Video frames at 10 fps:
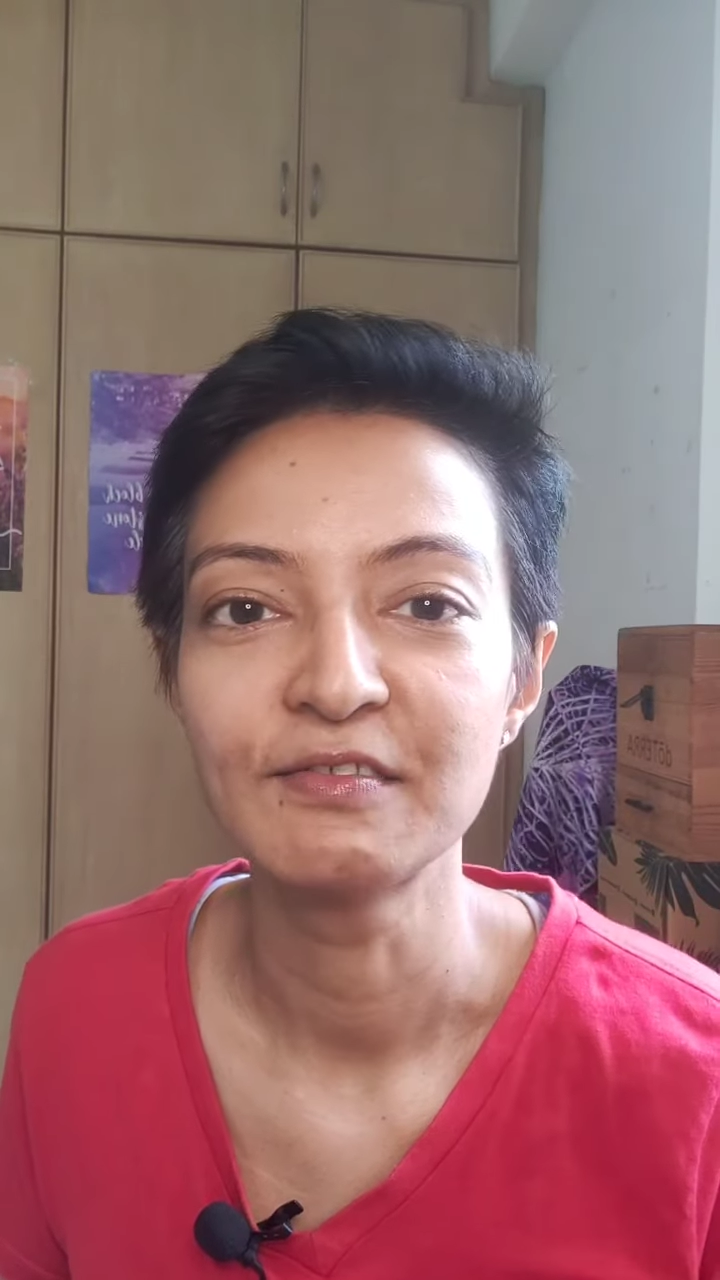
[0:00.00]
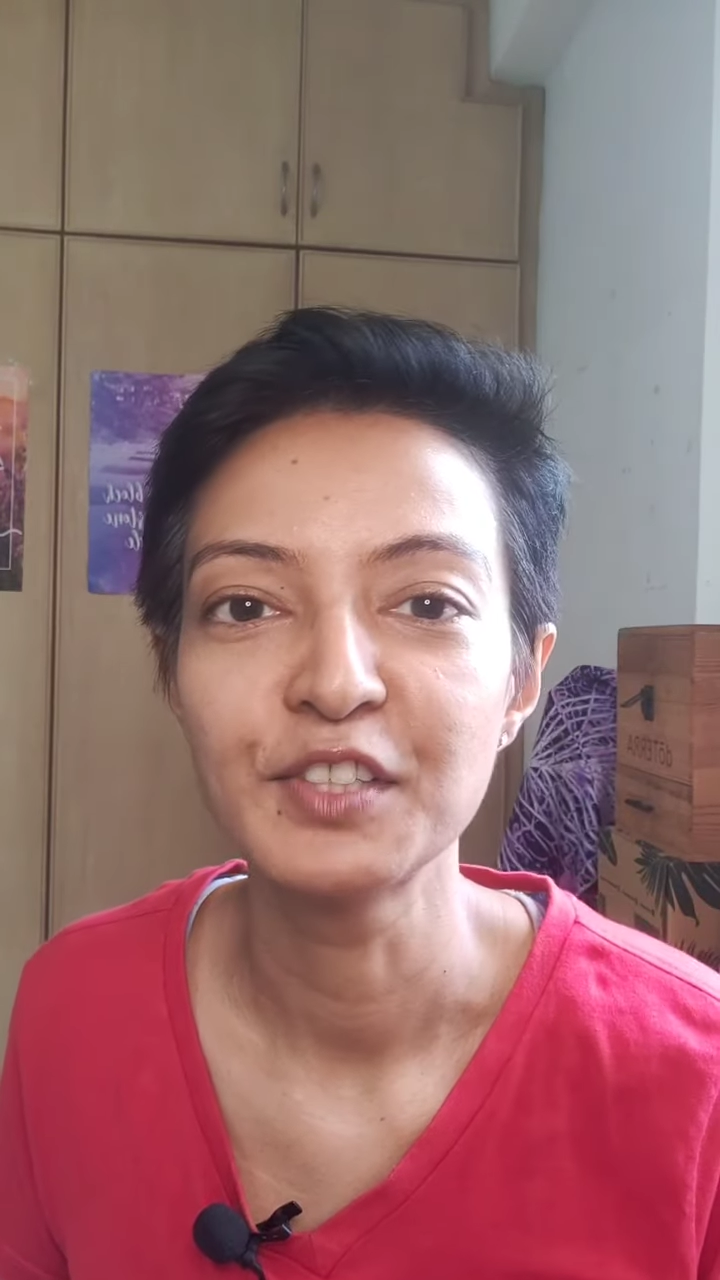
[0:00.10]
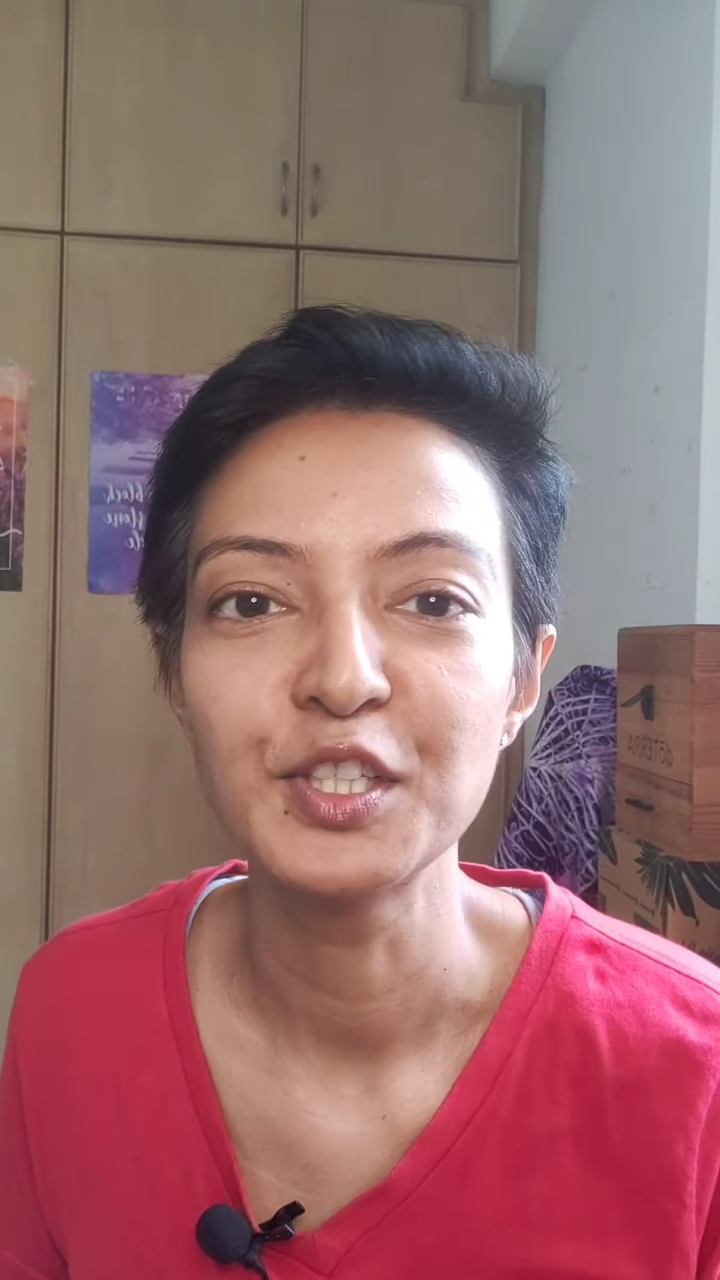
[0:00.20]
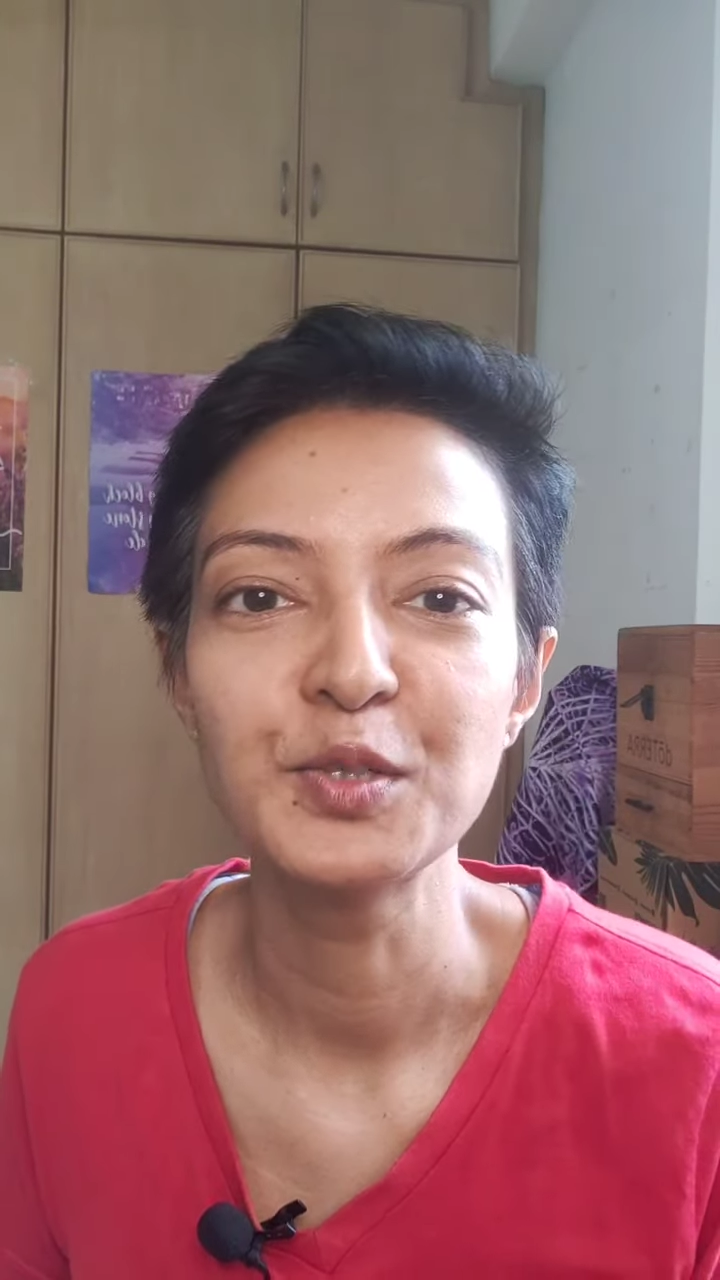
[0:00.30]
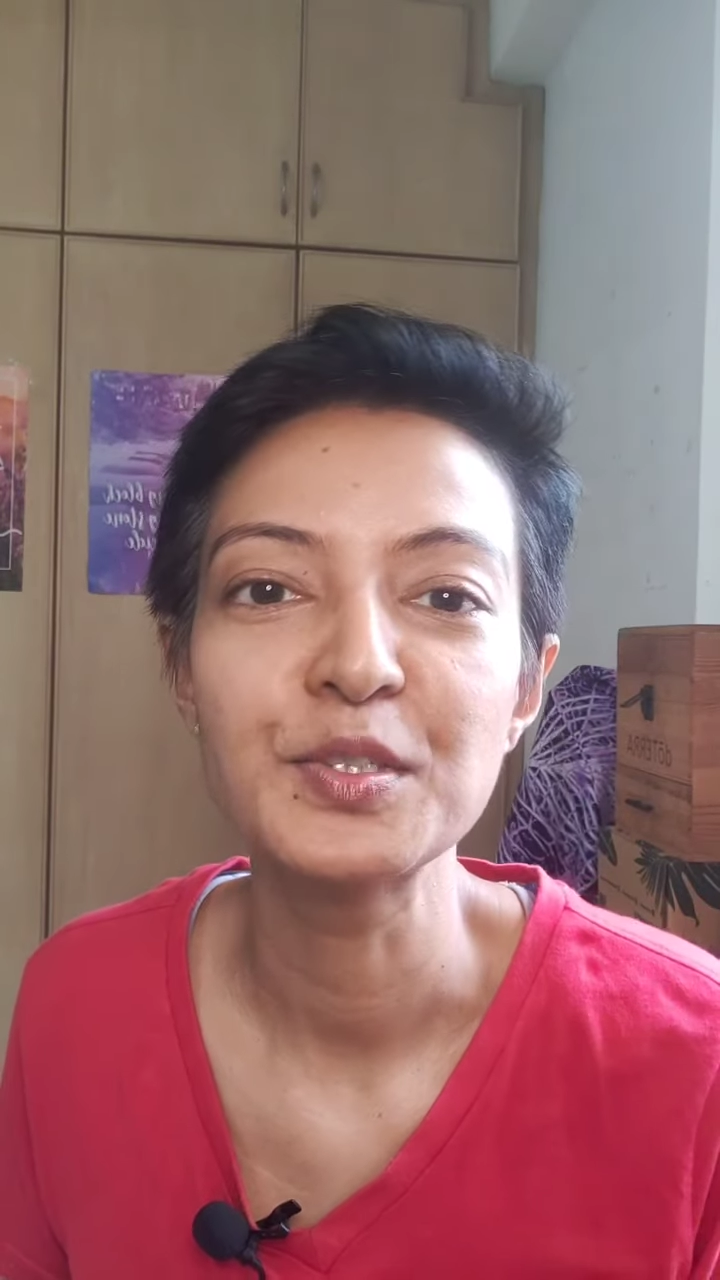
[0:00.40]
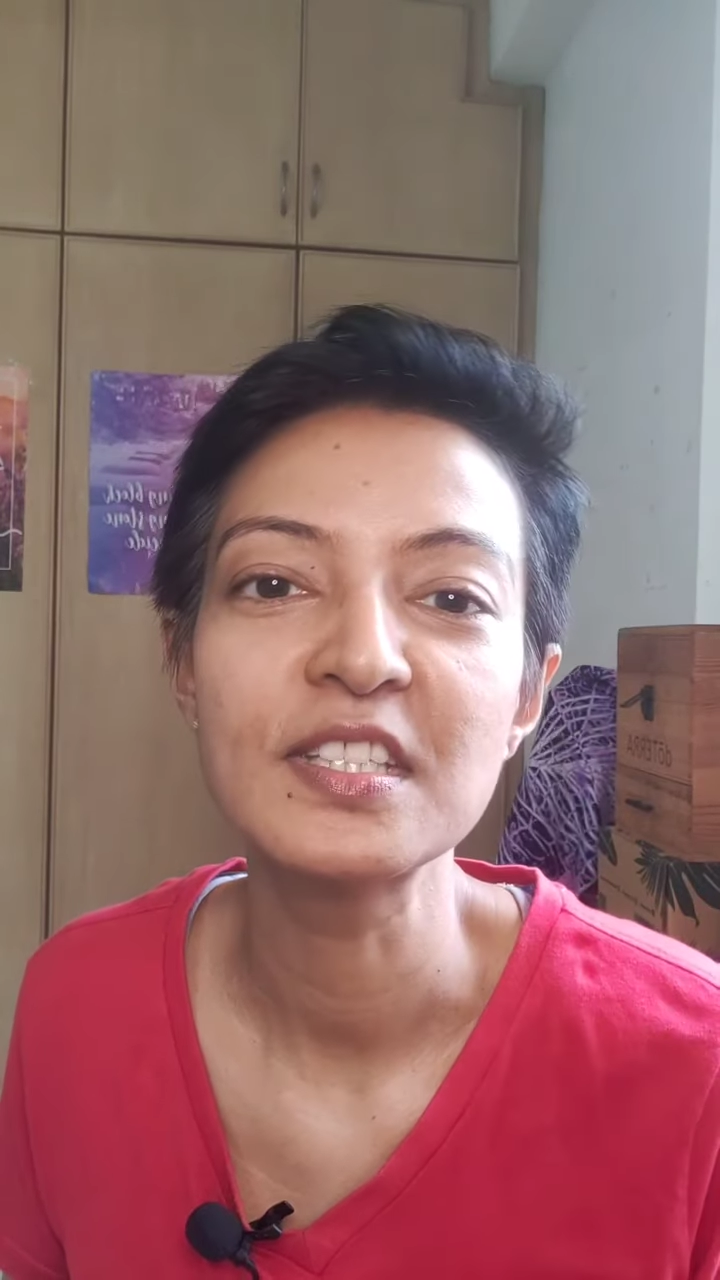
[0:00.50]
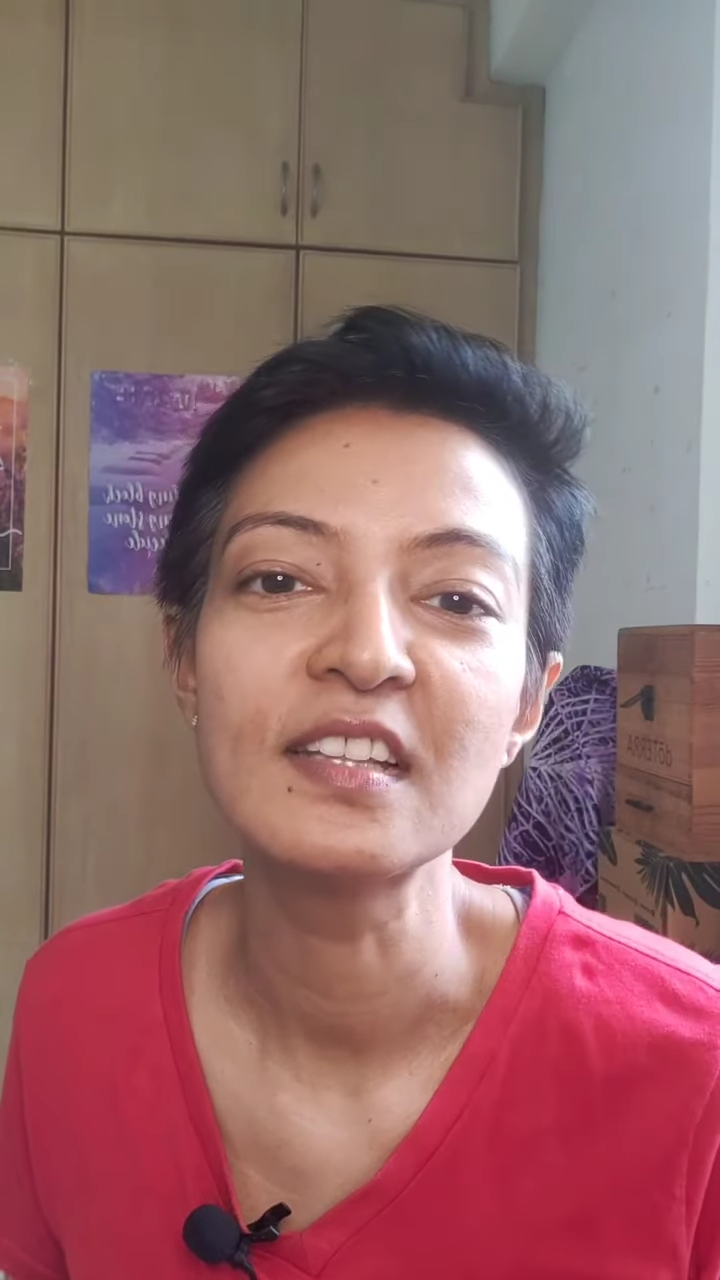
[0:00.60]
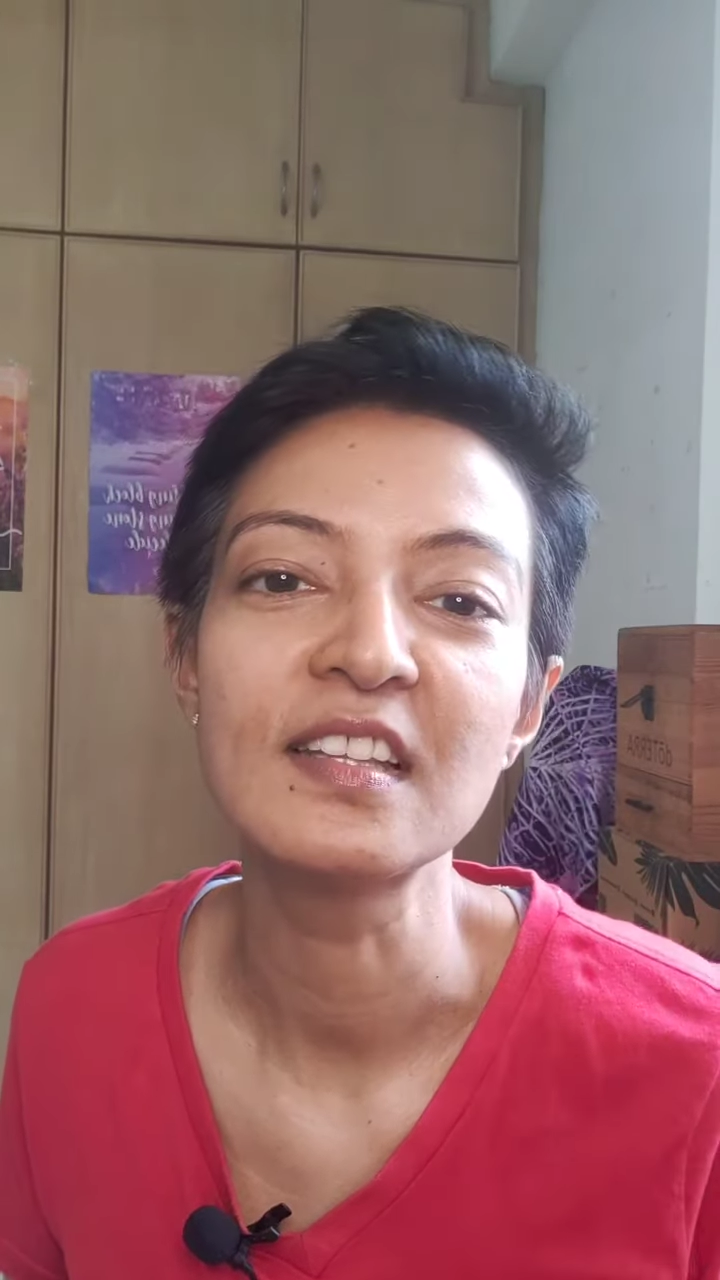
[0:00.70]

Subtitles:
reducing